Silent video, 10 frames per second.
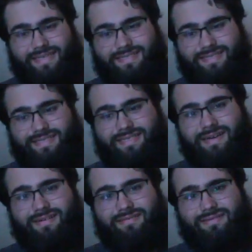
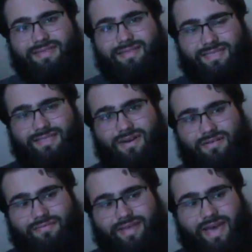So, let's go
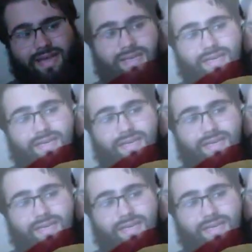over that.